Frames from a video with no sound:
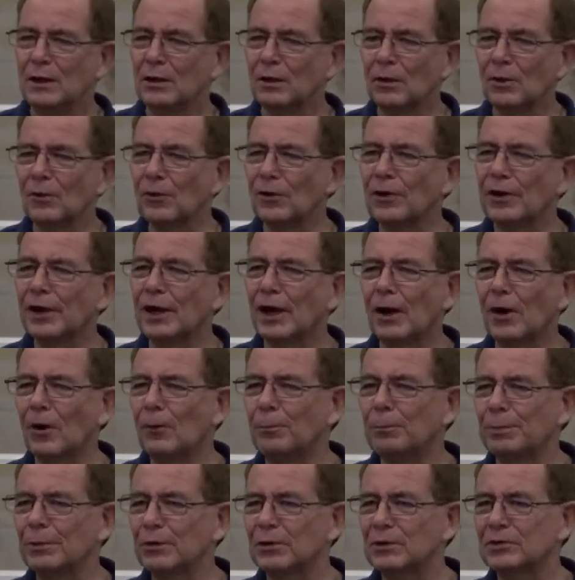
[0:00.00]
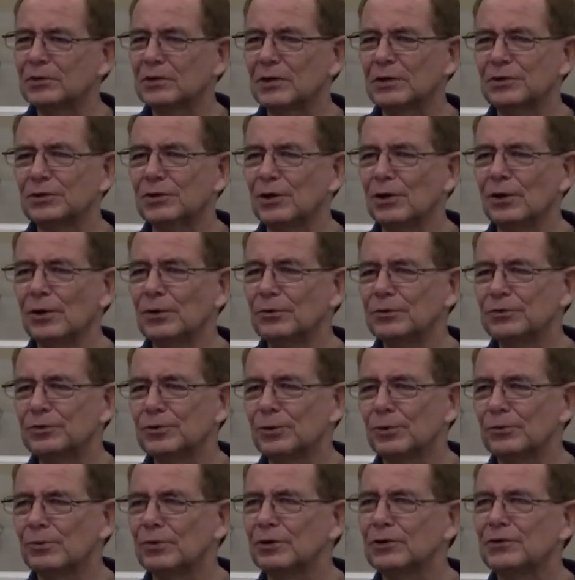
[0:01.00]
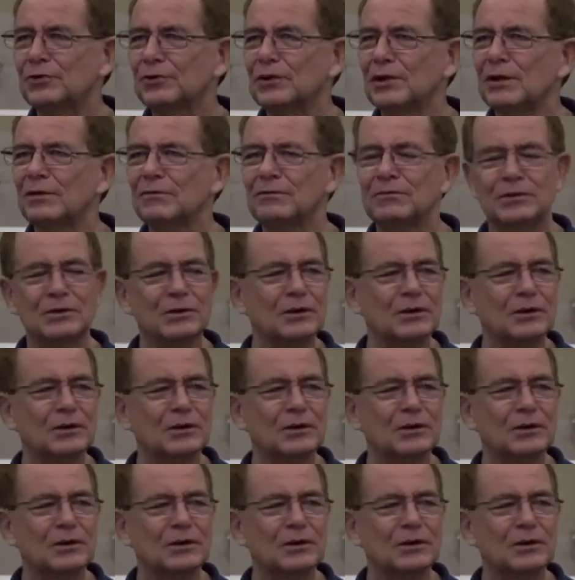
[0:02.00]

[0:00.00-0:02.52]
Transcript: Lord, help us that those who receive